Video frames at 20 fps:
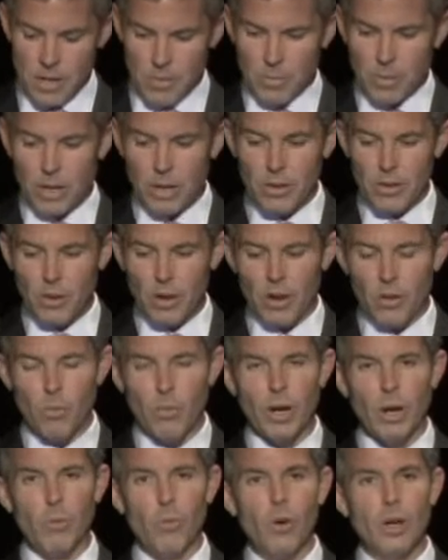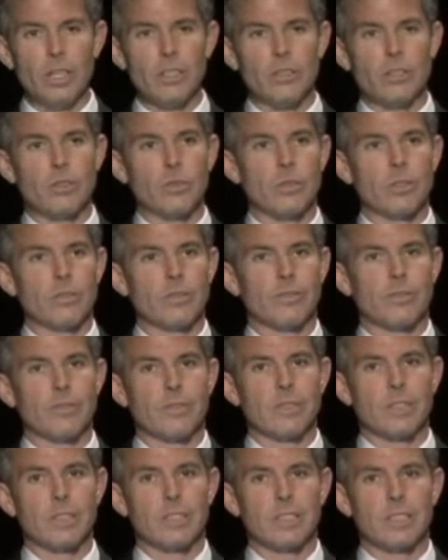But I, what I want to sort of
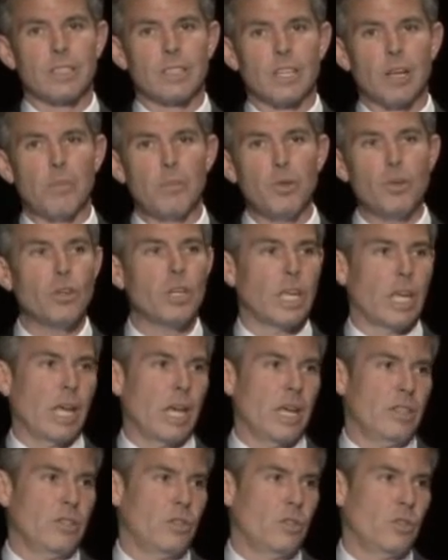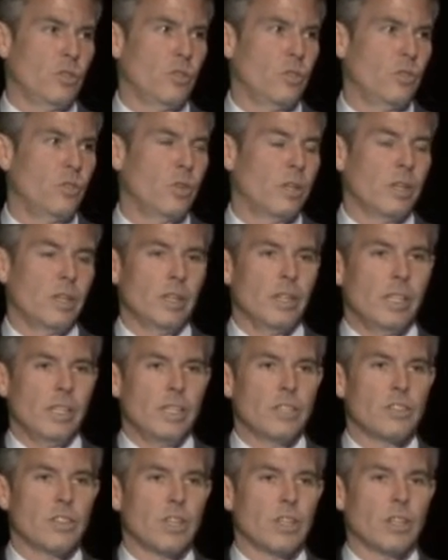communicate to you
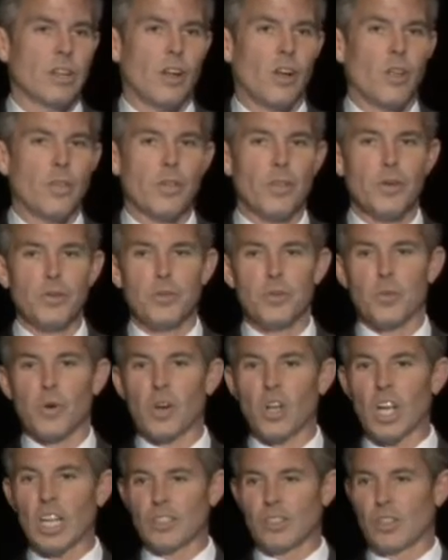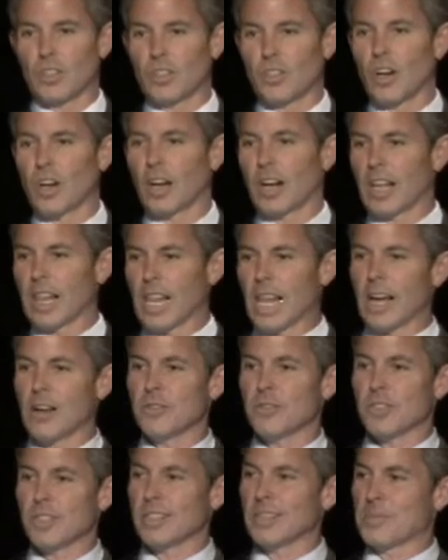is that although there were lots of dark
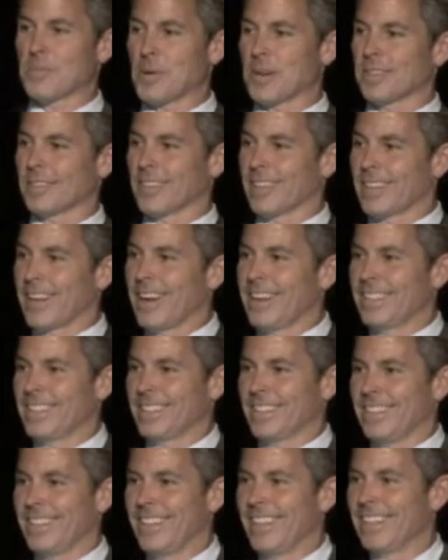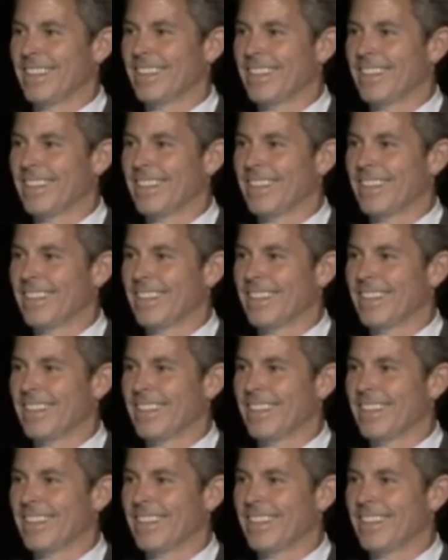clouds in this presentation,